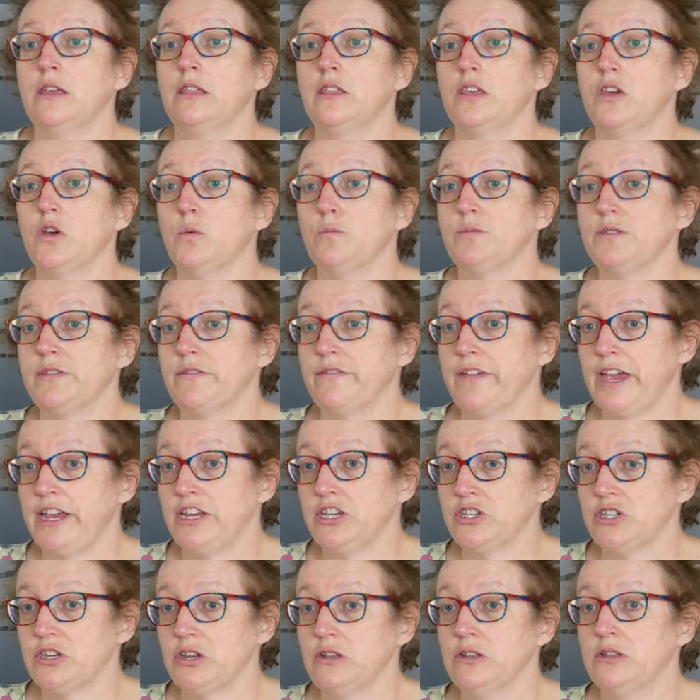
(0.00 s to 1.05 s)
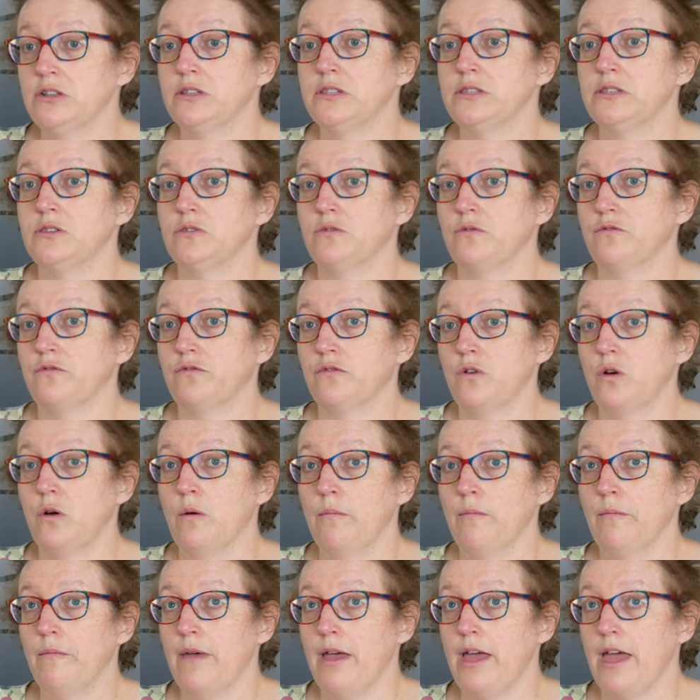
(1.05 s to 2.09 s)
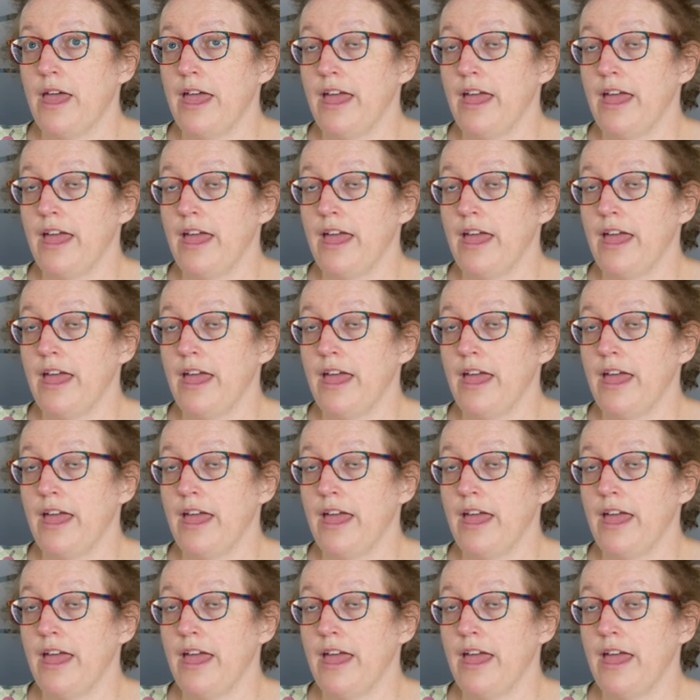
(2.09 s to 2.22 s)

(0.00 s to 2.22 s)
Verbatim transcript: the observations from